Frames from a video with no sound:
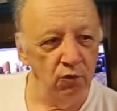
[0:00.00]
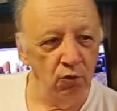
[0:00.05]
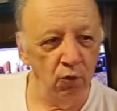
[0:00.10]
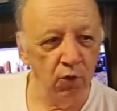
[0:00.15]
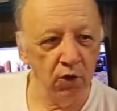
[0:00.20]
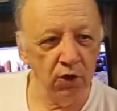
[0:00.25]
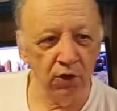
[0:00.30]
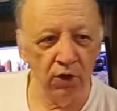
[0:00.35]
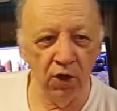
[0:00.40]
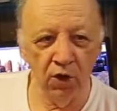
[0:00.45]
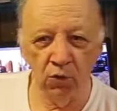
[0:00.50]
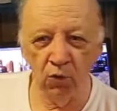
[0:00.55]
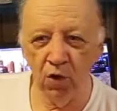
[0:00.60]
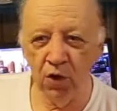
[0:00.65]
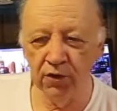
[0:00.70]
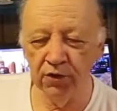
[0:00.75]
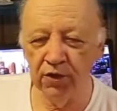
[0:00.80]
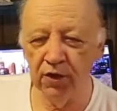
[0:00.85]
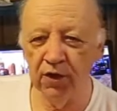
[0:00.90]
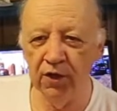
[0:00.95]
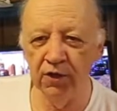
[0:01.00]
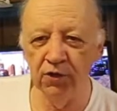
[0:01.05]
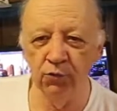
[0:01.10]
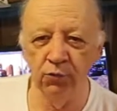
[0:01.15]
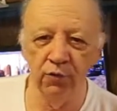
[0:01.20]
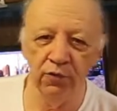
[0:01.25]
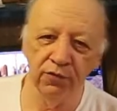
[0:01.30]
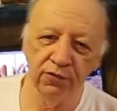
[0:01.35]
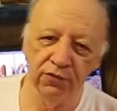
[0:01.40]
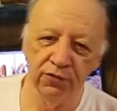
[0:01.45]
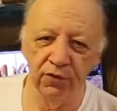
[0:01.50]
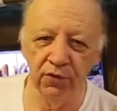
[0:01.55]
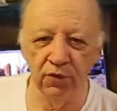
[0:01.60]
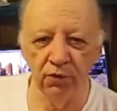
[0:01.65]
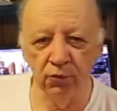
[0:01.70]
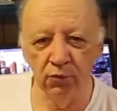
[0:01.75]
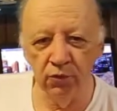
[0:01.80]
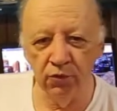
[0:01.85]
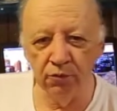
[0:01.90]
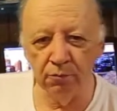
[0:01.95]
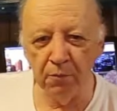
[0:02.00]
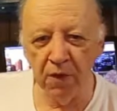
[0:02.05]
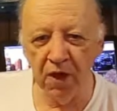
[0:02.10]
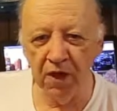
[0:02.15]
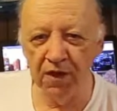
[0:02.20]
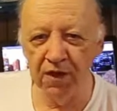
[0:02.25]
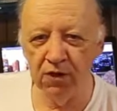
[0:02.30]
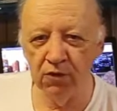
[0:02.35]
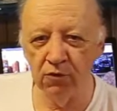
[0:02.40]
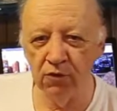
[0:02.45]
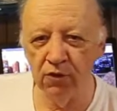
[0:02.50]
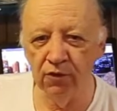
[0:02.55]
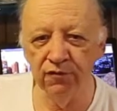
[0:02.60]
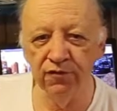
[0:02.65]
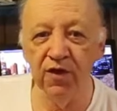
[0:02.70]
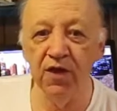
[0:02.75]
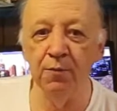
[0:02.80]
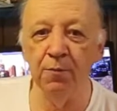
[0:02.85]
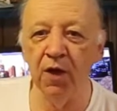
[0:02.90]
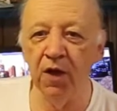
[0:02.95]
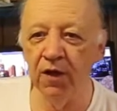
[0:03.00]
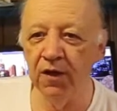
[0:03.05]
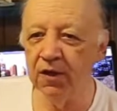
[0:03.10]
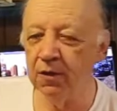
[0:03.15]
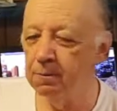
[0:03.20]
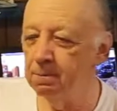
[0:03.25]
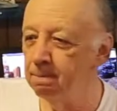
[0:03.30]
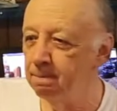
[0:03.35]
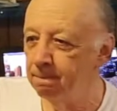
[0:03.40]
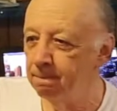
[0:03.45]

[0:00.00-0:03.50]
working on one kind of with Mike, Fay Mike,